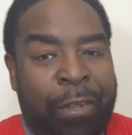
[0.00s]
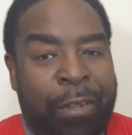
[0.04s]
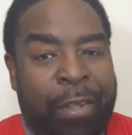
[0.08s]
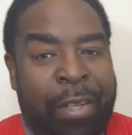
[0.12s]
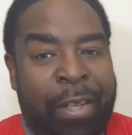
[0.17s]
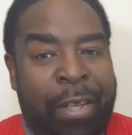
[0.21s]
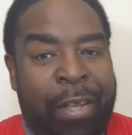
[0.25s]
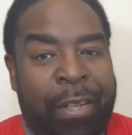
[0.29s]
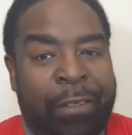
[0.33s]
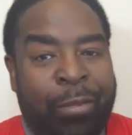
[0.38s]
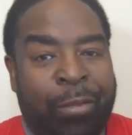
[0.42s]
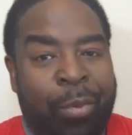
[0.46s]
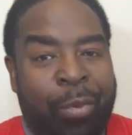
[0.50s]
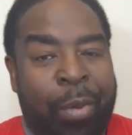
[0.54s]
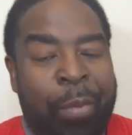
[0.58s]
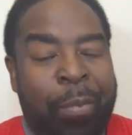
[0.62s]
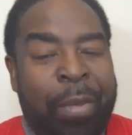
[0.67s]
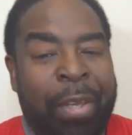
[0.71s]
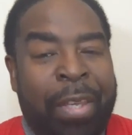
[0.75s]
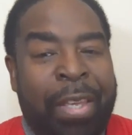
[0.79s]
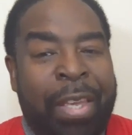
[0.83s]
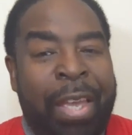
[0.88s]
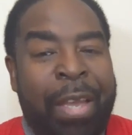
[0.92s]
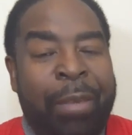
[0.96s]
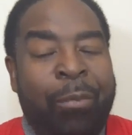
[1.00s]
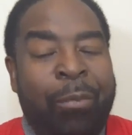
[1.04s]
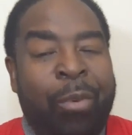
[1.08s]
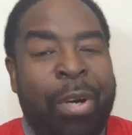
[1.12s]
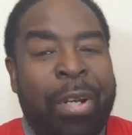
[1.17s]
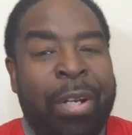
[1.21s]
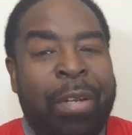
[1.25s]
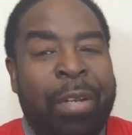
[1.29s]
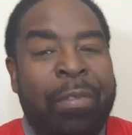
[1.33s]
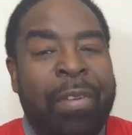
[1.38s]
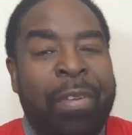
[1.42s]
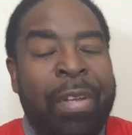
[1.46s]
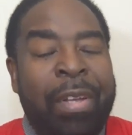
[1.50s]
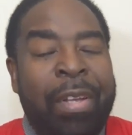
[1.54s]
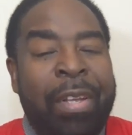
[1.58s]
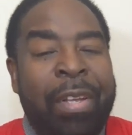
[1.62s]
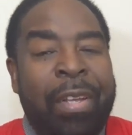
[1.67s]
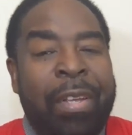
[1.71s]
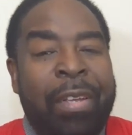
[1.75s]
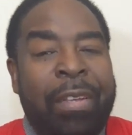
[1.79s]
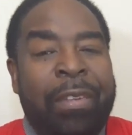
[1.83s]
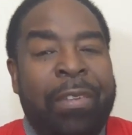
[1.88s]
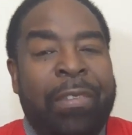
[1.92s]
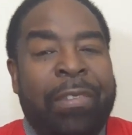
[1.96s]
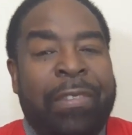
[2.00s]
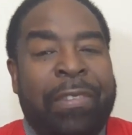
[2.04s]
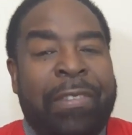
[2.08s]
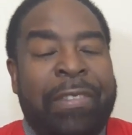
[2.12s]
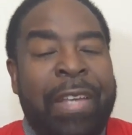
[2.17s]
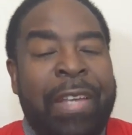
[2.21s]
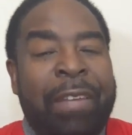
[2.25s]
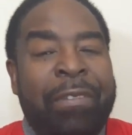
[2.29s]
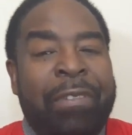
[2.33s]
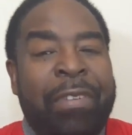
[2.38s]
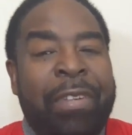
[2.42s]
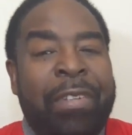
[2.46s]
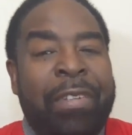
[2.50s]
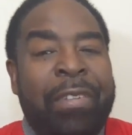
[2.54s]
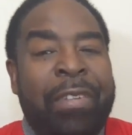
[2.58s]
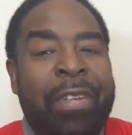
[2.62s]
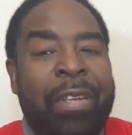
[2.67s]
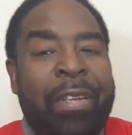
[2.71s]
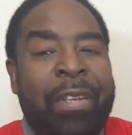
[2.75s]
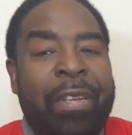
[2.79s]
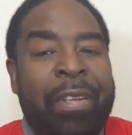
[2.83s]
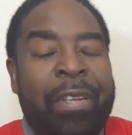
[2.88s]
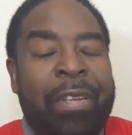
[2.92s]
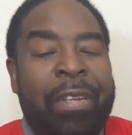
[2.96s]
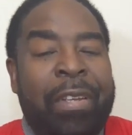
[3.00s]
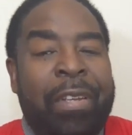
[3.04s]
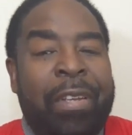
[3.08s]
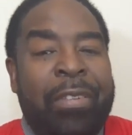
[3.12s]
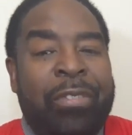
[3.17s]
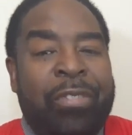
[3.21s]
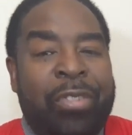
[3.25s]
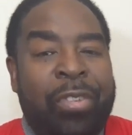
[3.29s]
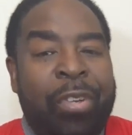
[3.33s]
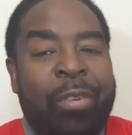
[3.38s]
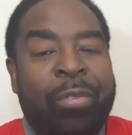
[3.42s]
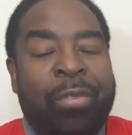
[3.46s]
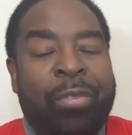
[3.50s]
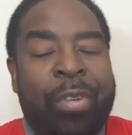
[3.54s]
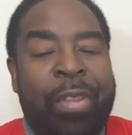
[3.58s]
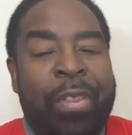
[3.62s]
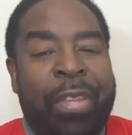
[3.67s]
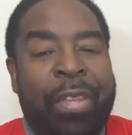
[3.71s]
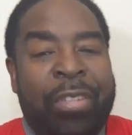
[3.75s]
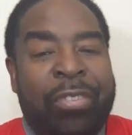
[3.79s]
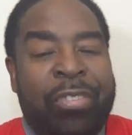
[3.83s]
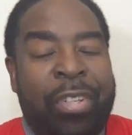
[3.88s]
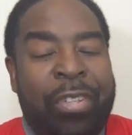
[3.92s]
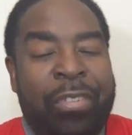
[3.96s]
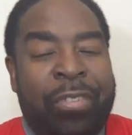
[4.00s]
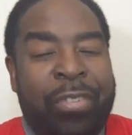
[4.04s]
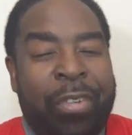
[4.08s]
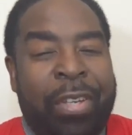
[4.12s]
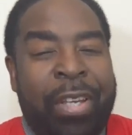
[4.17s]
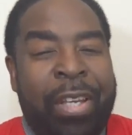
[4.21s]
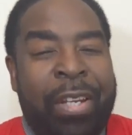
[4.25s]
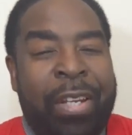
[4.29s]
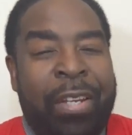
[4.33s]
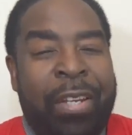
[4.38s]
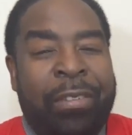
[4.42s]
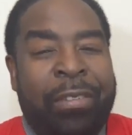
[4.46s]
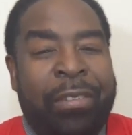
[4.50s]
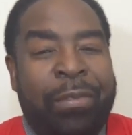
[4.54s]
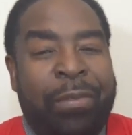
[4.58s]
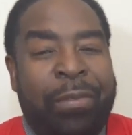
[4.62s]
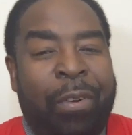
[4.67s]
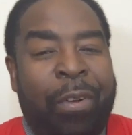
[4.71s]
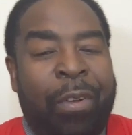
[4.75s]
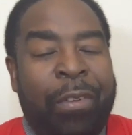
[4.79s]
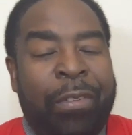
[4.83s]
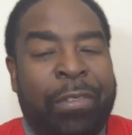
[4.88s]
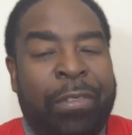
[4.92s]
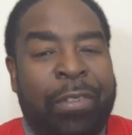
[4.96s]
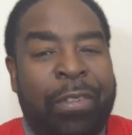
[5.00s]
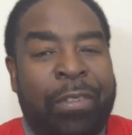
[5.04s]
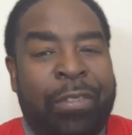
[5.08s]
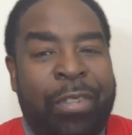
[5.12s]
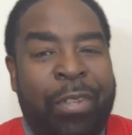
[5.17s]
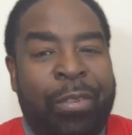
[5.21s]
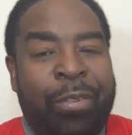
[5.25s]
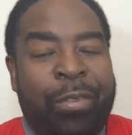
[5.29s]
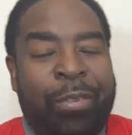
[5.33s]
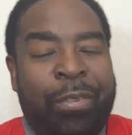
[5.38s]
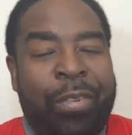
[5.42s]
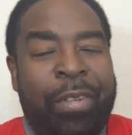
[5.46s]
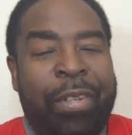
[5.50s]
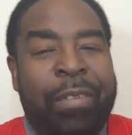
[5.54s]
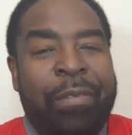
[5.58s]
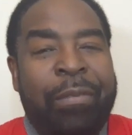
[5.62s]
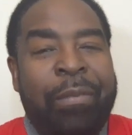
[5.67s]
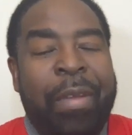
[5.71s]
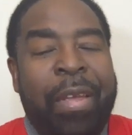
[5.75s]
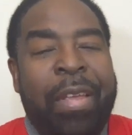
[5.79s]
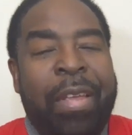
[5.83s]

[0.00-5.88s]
kids. We became one of 7 children that she took in as foster children.